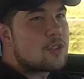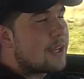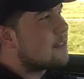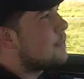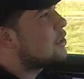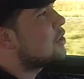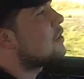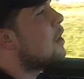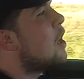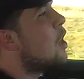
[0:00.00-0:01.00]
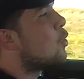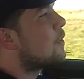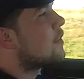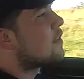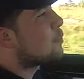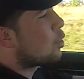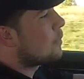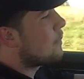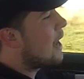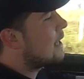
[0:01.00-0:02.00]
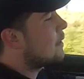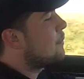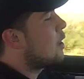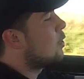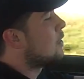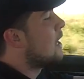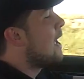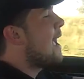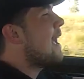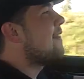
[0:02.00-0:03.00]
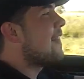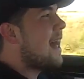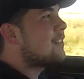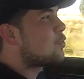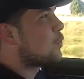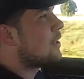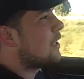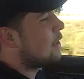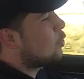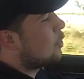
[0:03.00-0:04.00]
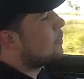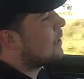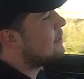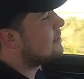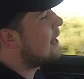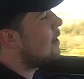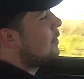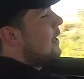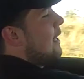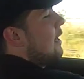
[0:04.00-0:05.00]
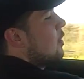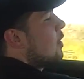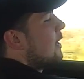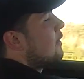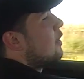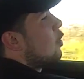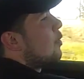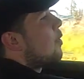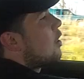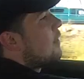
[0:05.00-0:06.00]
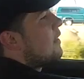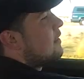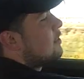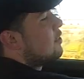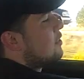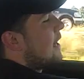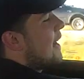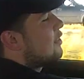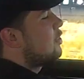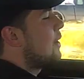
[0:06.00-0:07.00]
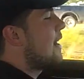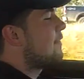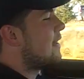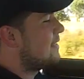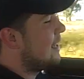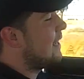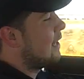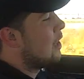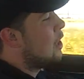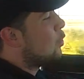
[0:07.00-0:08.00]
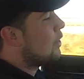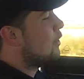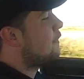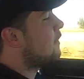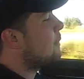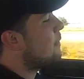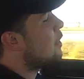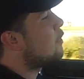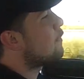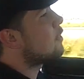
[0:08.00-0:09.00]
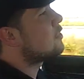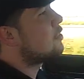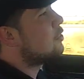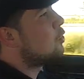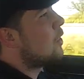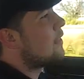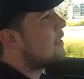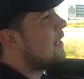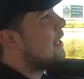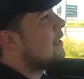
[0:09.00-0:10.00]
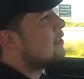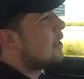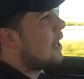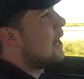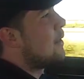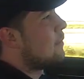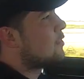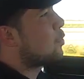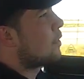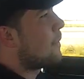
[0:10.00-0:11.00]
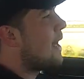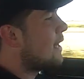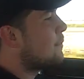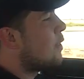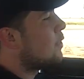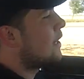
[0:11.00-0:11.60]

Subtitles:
transmission with the Sportmatic mode. And that's really cool because down here in the lower part of the digital dash, you have the D. When you flip it over to the Sportmatic mode